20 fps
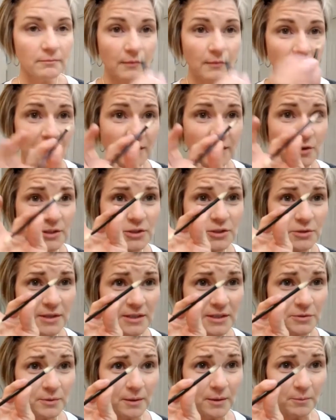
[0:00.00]
You can do this
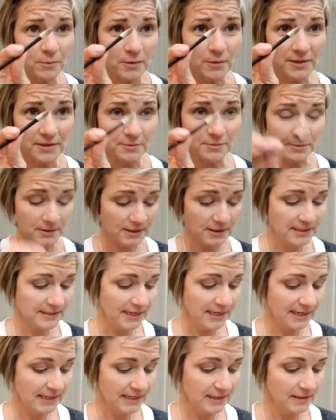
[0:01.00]
one with the really
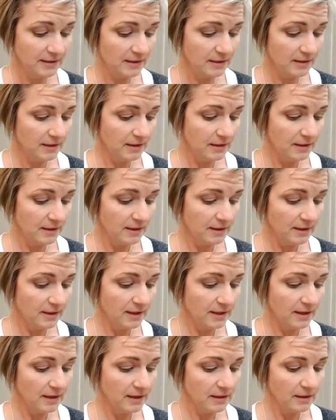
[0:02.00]
tiny
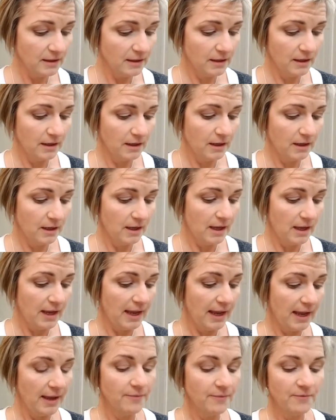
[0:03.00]
thing
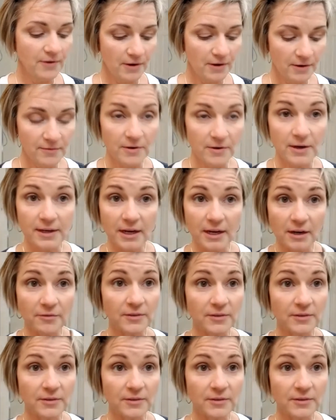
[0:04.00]
and very, very carefully.